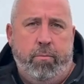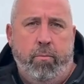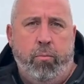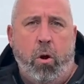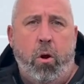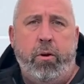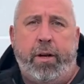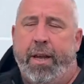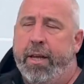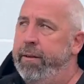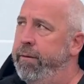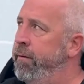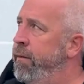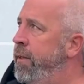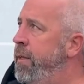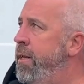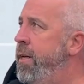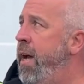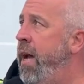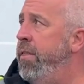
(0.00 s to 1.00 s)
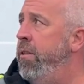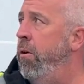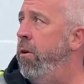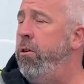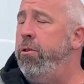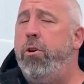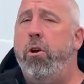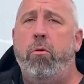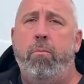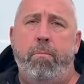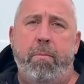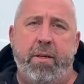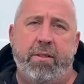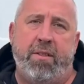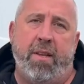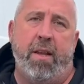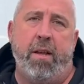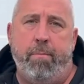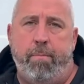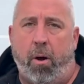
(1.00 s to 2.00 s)
broken, and there are no
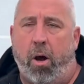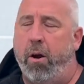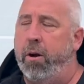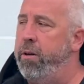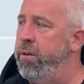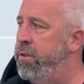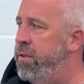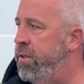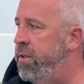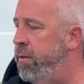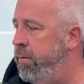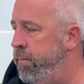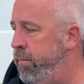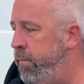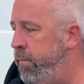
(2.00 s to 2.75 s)
missing parts.